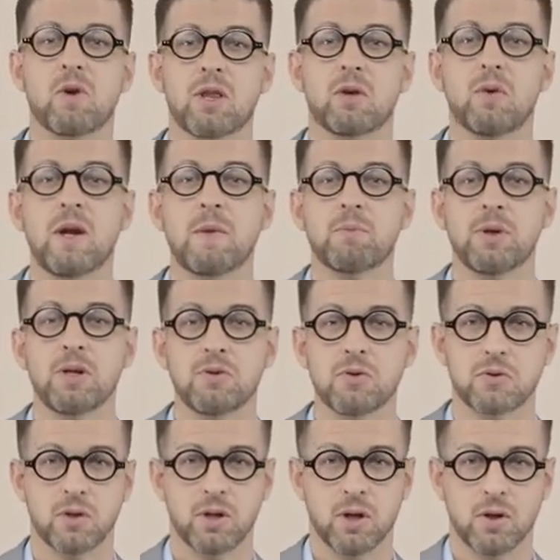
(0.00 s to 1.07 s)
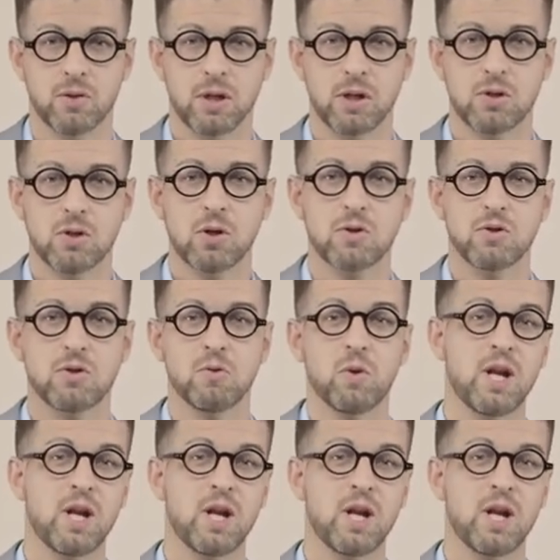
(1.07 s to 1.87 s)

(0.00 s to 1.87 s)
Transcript: one of the great preachers in the early church,